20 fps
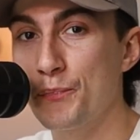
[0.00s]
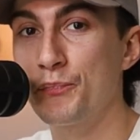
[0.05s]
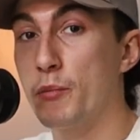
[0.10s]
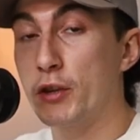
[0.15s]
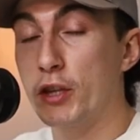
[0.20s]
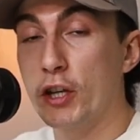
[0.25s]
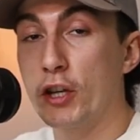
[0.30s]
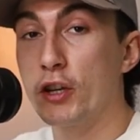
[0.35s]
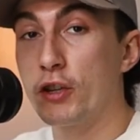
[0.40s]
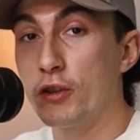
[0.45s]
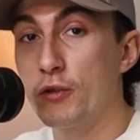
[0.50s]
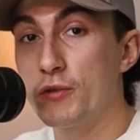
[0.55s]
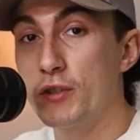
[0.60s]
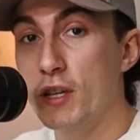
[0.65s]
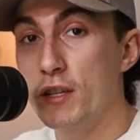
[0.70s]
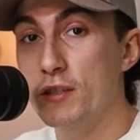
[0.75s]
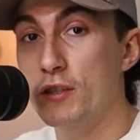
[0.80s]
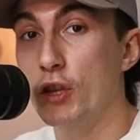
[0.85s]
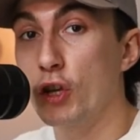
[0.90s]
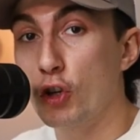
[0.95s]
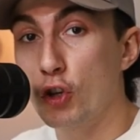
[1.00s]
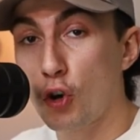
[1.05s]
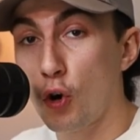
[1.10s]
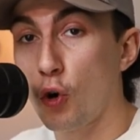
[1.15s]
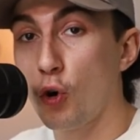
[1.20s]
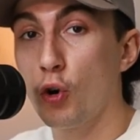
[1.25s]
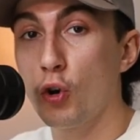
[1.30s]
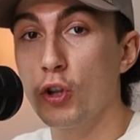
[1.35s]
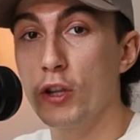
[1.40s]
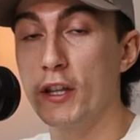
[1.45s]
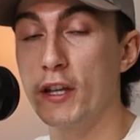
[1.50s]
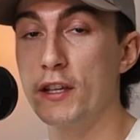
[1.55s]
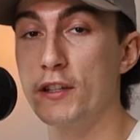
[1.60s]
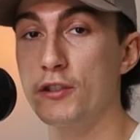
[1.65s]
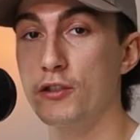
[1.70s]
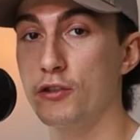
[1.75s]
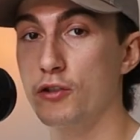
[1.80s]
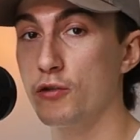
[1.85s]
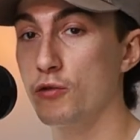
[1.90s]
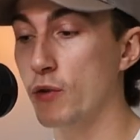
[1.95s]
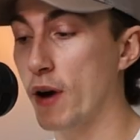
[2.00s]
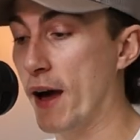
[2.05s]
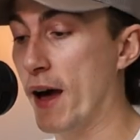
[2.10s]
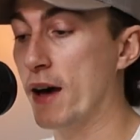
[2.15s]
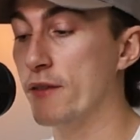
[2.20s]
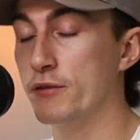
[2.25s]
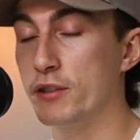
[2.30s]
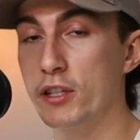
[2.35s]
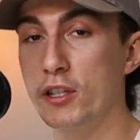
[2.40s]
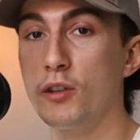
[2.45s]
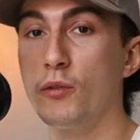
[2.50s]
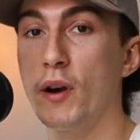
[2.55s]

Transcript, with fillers: But the good news is the goal is to have the